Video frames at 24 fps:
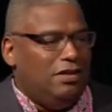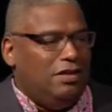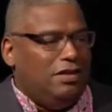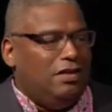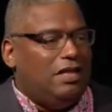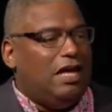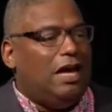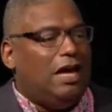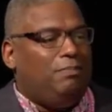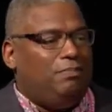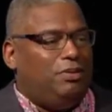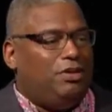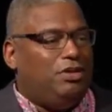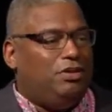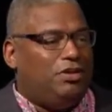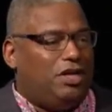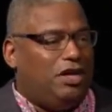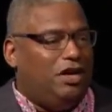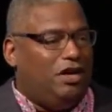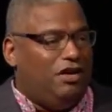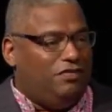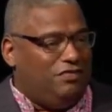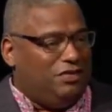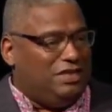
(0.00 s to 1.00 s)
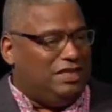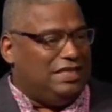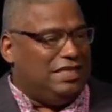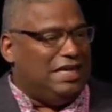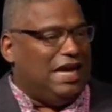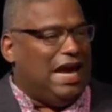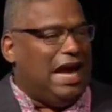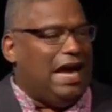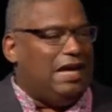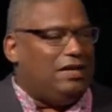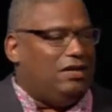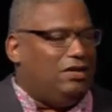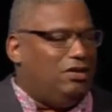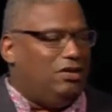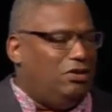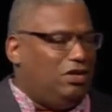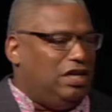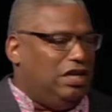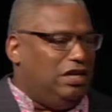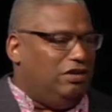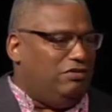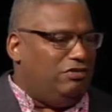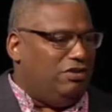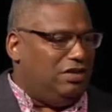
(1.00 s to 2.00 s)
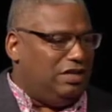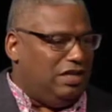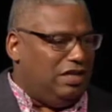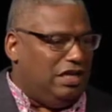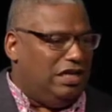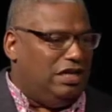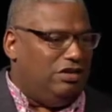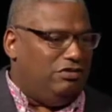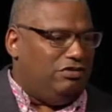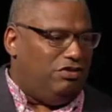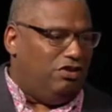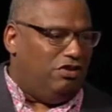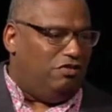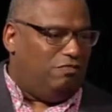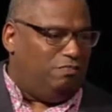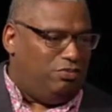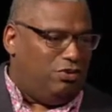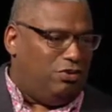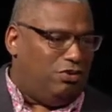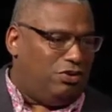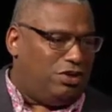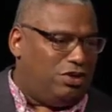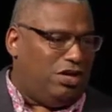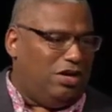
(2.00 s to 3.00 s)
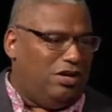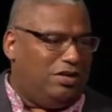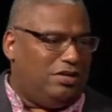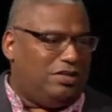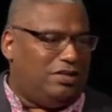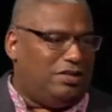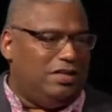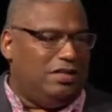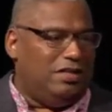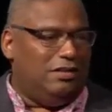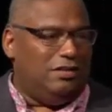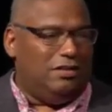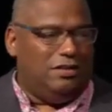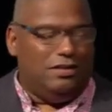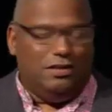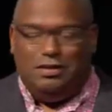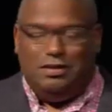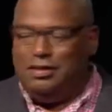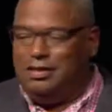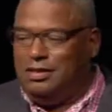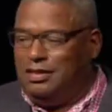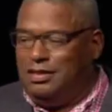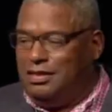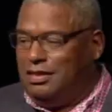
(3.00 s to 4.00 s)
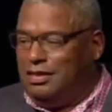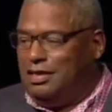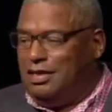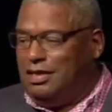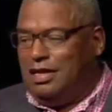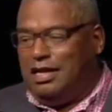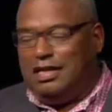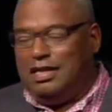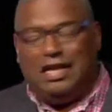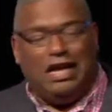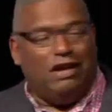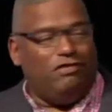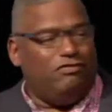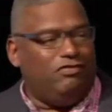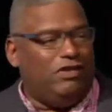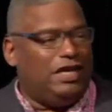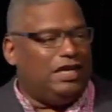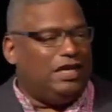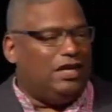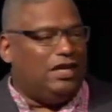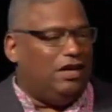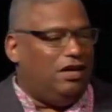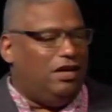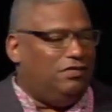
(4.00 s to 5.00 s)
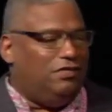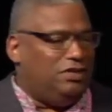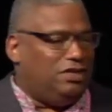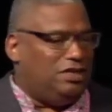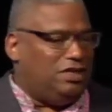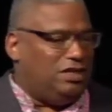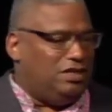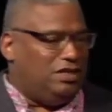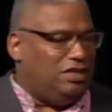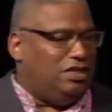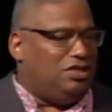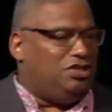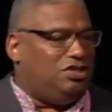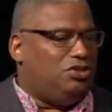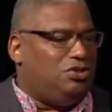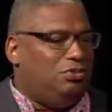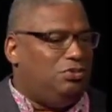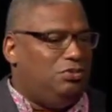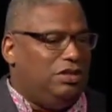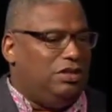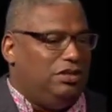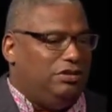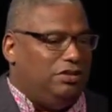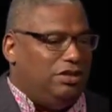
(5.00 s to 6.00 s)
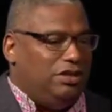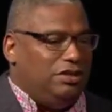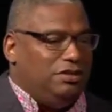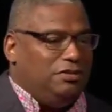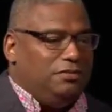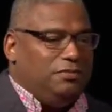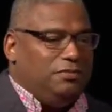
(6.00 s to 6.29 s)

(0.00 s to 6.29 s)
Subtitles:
That blue curve is the analog era, the era of broadcasting, and that red curve is the digital era.